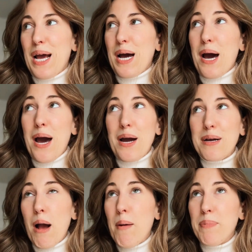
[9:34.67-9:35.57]
a
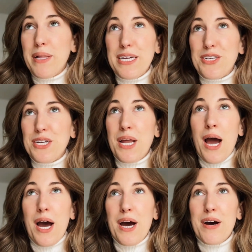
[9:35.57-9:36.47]
compilation
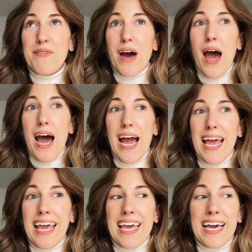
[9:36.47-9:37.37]
of
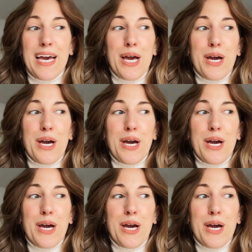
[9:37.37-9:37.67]
I